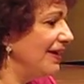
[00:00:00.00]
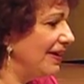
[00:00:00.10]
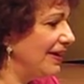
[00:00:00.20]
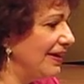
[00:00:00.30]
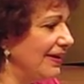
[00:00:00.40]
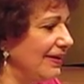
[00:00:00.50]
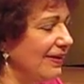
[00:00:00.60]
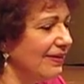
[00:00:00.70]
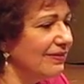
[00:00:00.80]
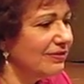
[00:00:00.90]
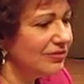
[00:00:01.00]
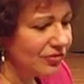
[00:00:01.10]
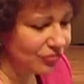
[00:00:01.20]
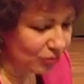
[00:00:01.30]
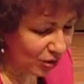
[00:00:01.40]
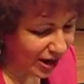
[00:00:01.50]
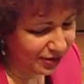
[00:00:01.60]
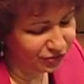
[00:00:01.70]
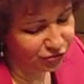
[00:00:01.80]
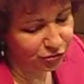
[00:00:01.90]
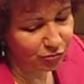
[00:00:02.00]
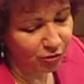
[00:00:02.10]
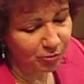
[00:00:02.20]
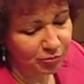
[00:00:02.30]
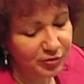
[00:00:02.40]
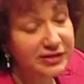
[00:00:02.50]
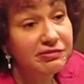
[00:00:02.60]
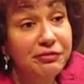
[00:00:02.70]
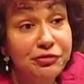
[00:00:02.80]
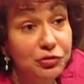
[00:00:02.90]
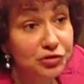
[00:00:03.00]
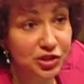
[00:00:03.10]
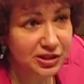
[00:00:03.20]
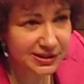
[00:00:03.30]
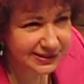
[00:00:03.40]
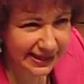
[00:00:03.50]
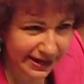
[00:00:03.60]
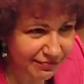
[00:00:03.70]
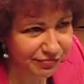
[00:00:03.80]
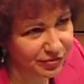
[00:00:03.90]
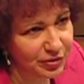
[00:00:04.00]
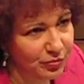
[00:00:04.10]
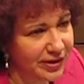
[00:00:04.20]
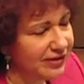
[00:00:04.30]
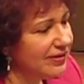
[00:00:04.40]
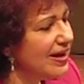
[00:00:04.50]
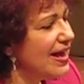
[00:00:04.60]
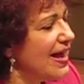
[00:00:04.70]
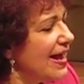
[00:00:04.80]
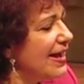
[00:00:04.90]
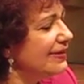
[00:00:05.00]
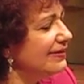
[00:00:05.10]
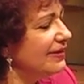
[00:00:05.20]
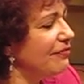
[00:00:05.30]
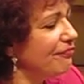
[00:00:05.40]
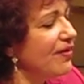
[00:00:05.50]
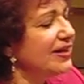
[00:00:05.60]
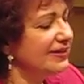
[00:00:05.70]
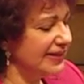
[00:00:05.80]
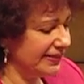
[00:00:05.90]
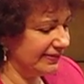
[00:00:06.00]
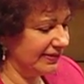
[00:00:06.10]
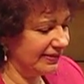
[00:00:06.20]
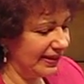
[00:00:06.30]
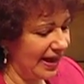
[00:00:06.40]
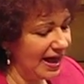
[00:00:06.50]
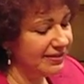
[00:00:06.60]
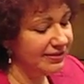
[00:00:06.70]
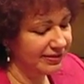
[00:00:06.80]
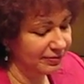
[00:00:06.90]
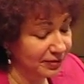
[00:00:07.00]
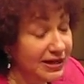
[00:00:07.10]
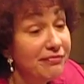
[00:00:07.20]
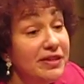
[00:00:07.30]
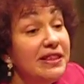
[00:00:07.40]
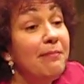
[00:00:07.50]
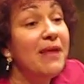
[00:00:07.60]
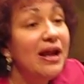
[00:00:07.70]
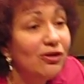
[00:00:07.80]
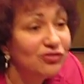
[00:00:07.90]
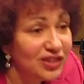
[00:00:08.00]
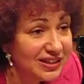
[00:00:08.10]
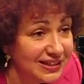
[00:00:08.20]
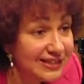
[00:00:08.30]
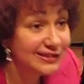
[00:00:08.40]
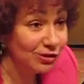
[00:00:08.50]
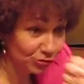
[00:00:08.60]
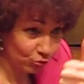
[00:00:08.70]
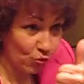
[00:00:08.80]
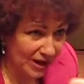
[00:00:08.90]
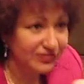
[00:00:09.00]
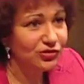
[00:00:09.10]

throughout Europe, with refugees everywhere. And the fact that the anthem, even the melody, is not one